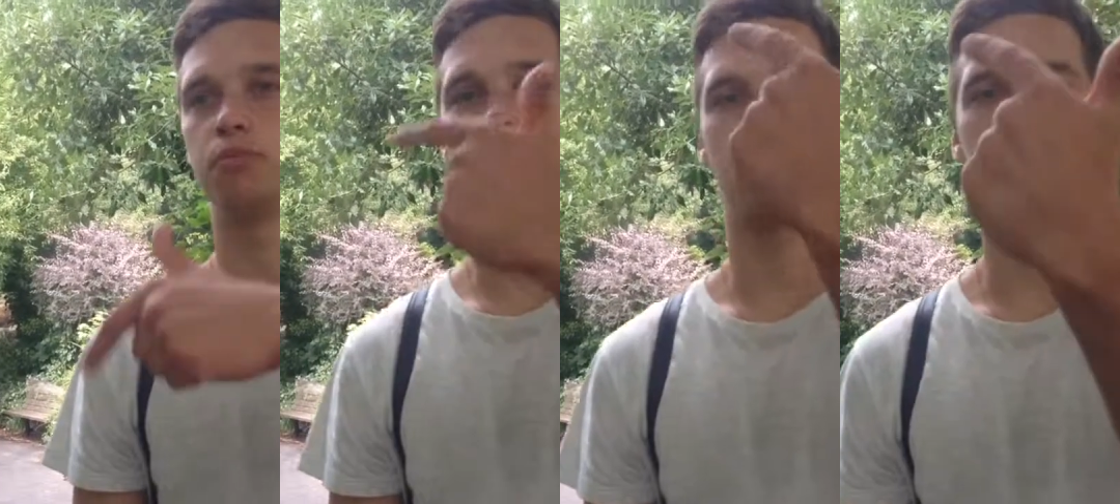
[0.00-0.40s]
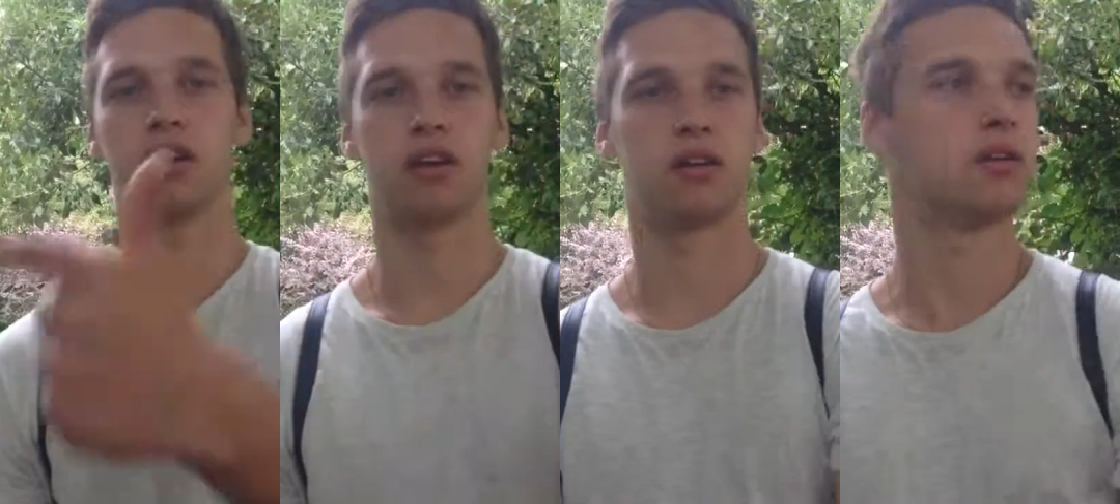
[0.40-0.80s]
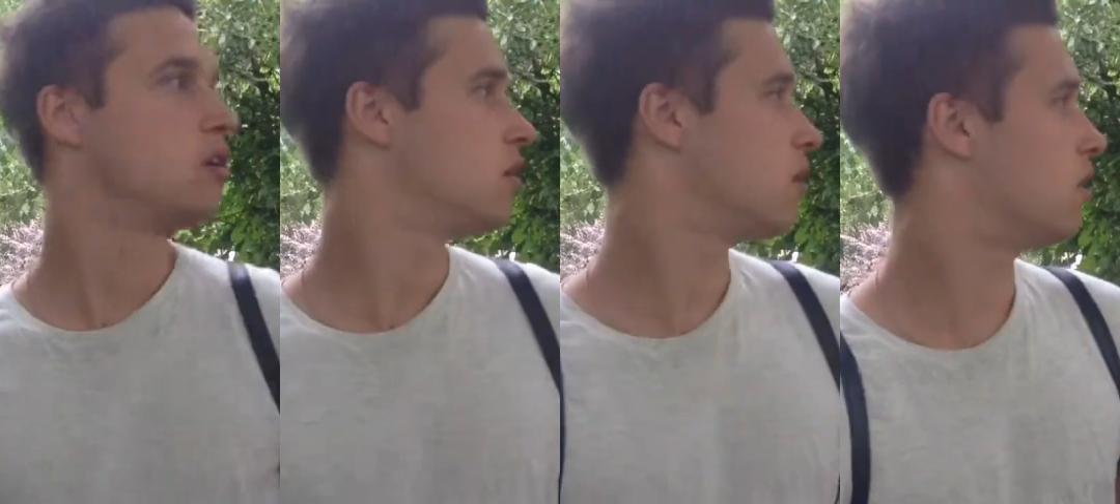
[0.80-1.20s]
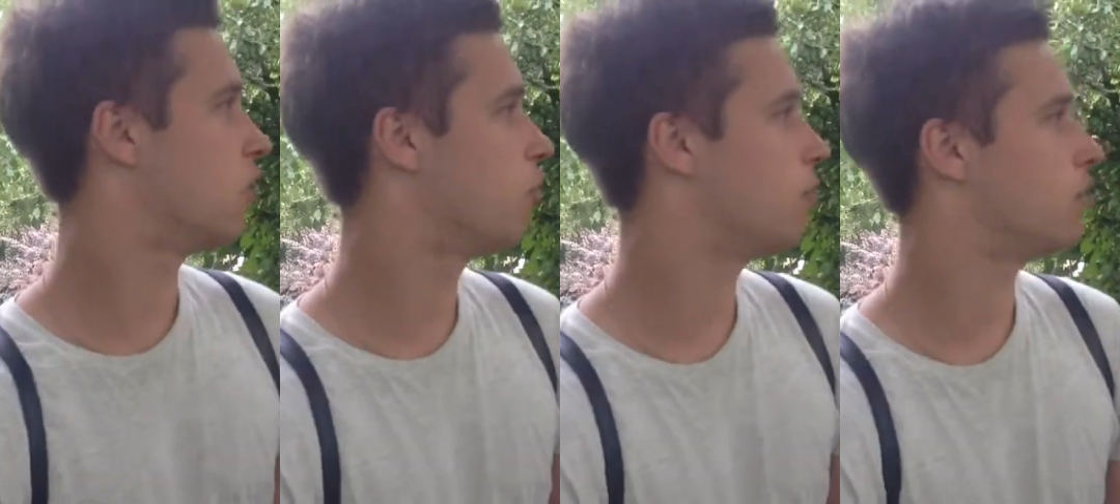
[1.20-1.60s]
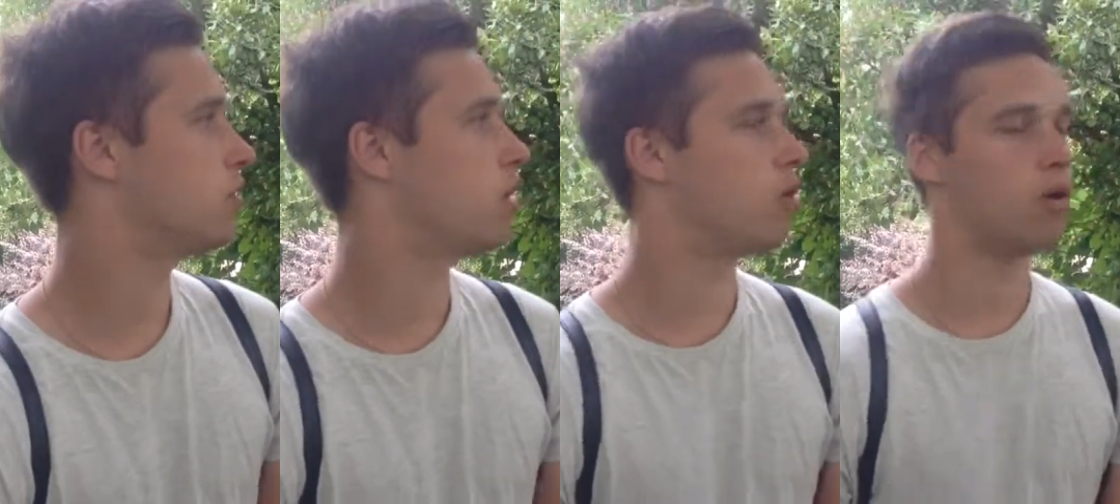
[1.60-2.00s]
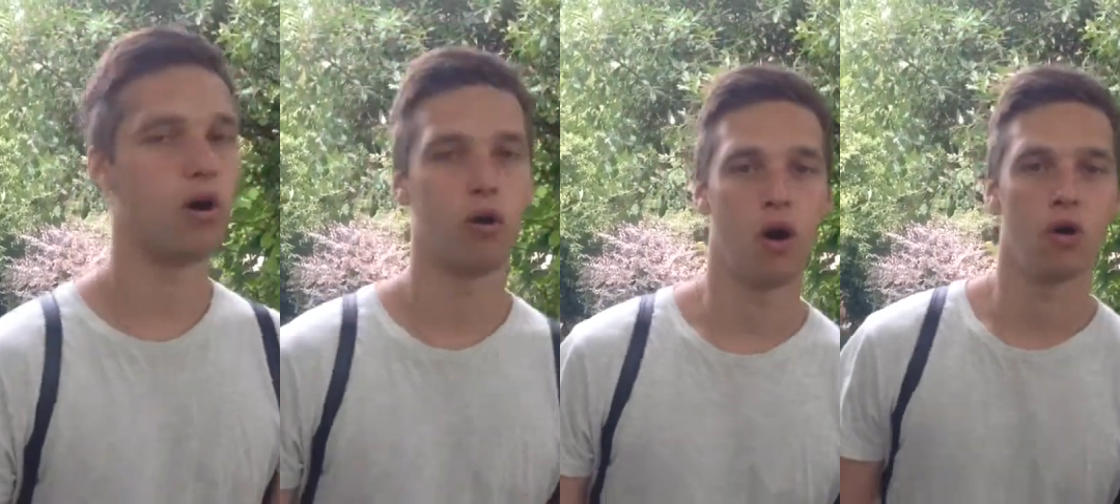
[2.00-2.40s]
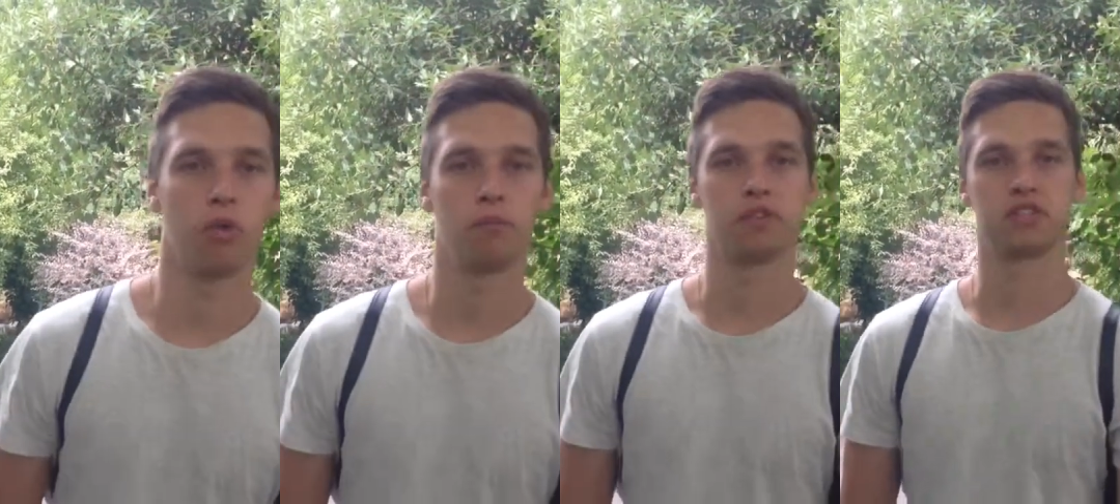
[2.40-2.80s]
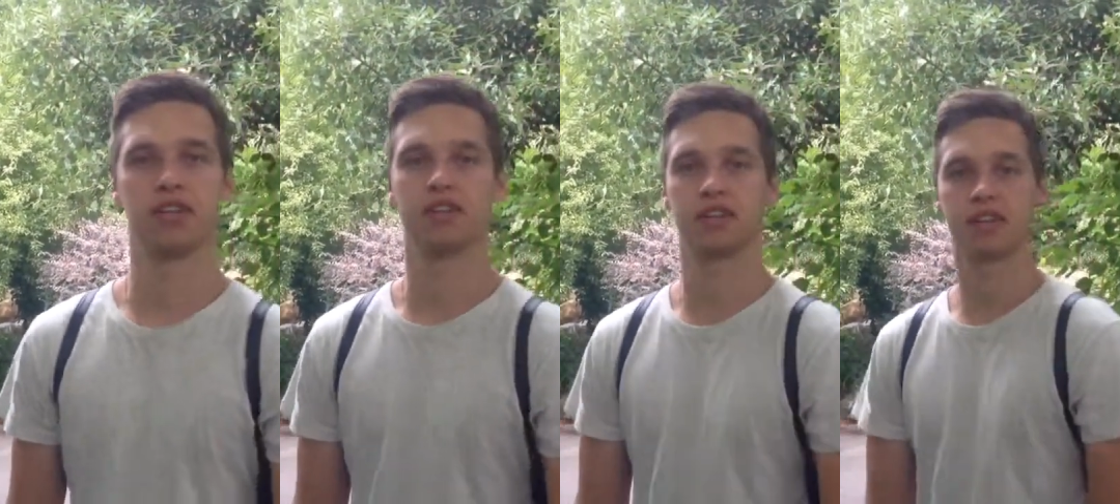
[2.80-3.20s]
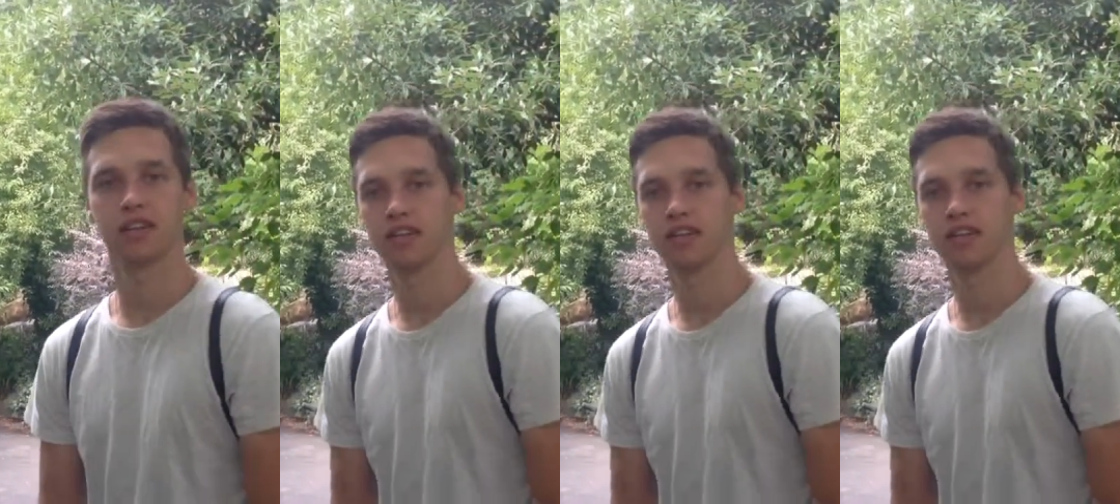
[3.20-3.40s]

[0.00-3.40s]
you're becoming a zero point zero zero zero one percenter.